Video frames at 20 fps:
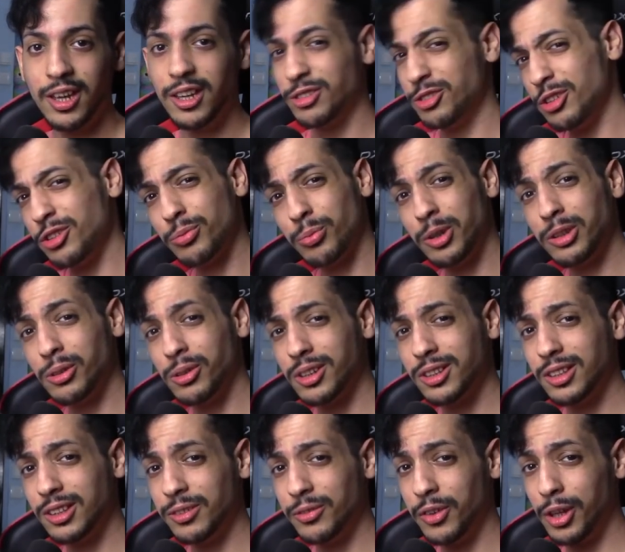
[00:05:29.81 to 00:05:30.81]
Just one look at
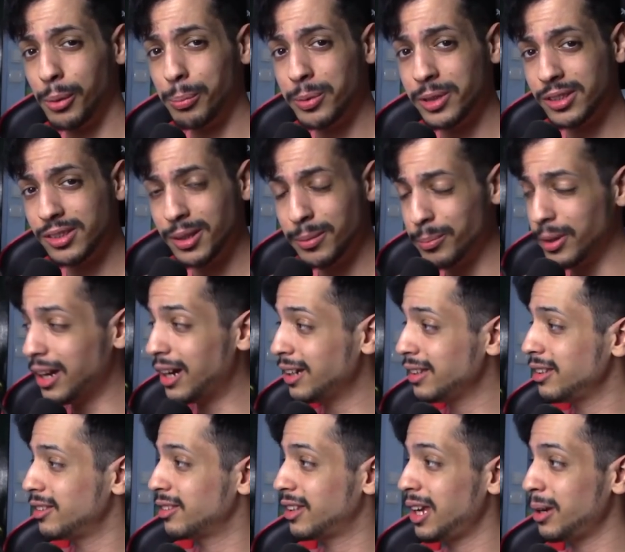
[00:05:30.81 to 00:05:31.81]
the development team behind
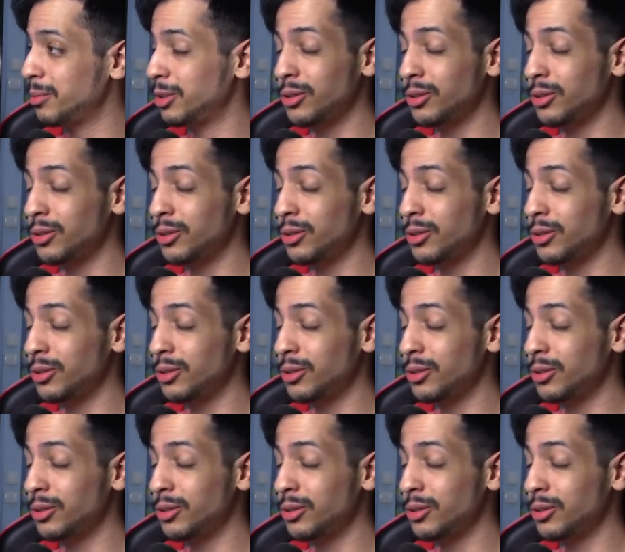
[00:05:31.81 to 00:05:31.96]
this game